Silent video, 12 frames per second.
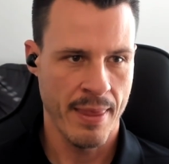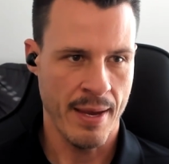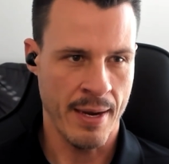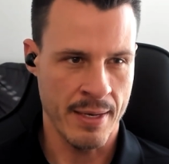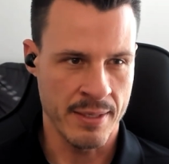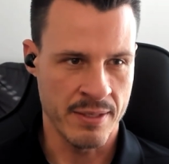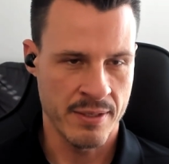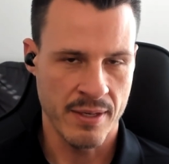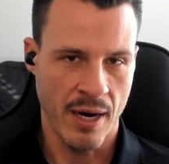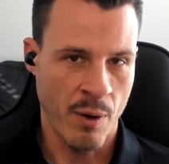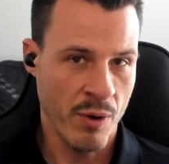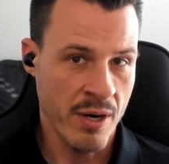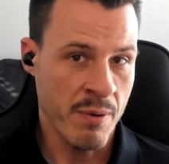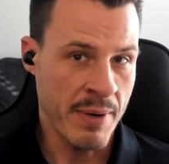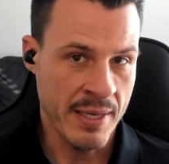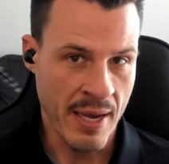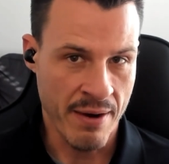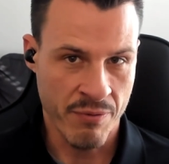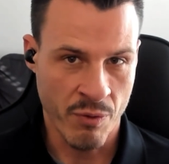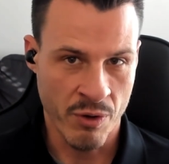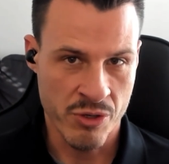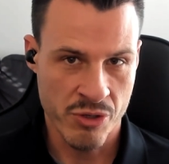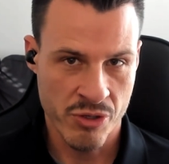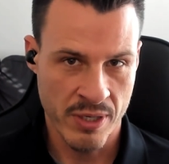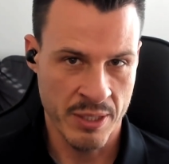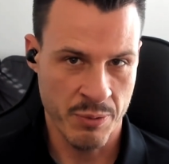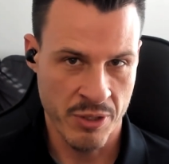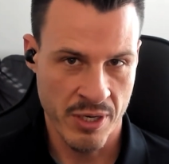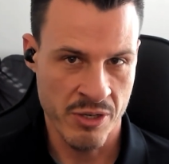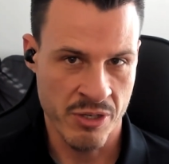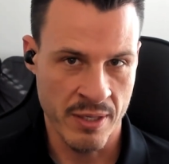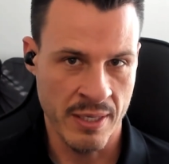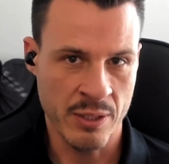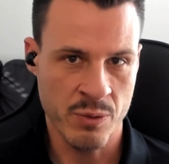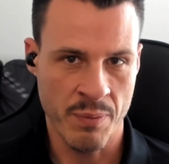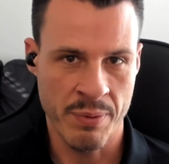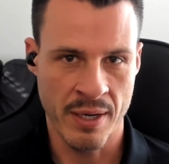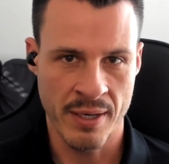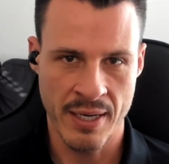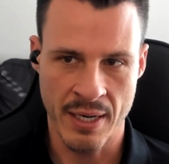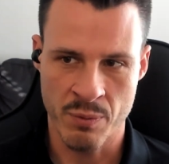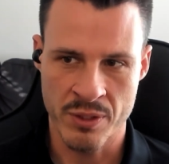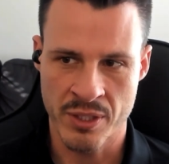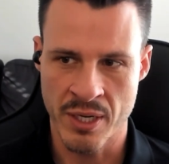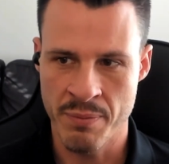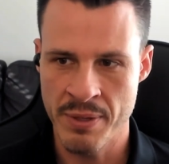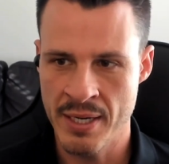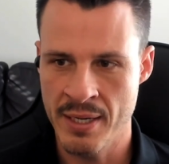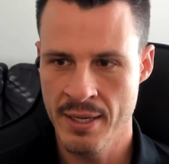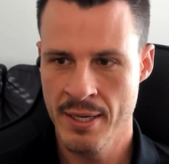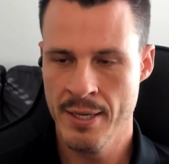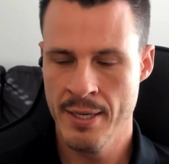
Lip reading: And I wanted to make that for transportation. And that's what BeyondCAD was going to be.